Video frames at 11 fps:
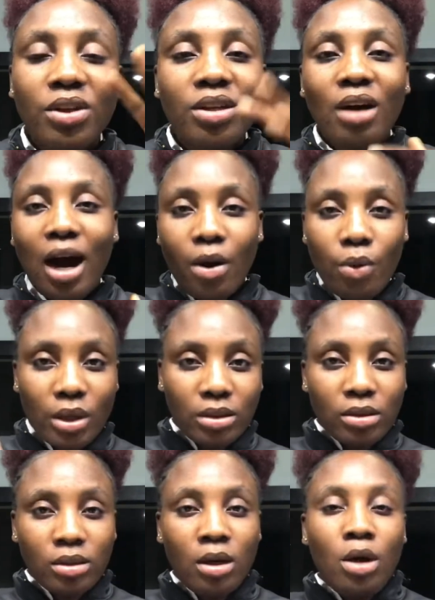hours,
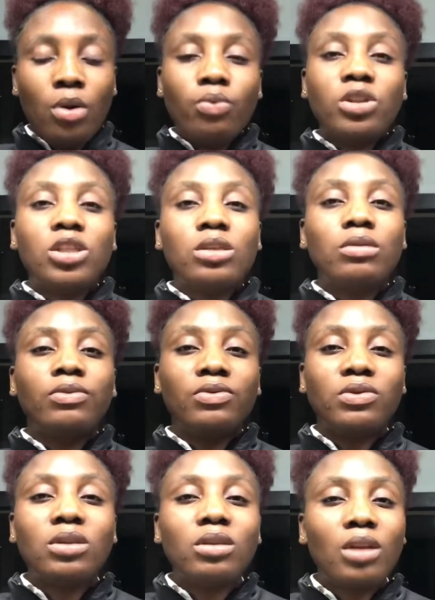which is
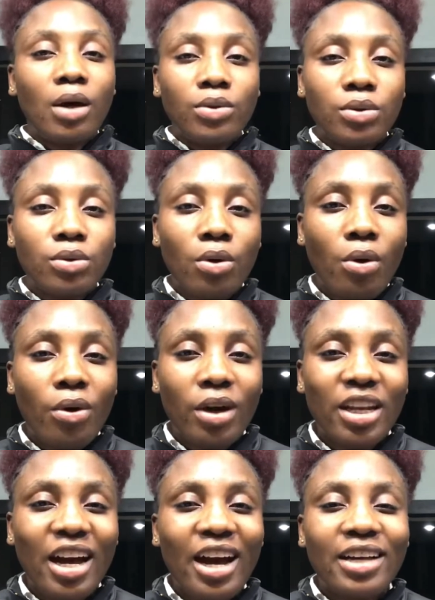15,000 coin,
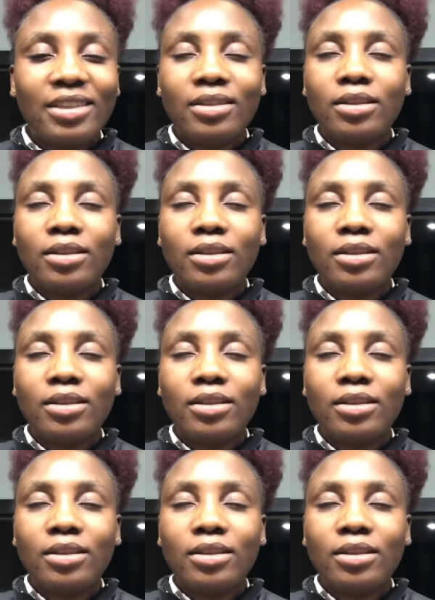and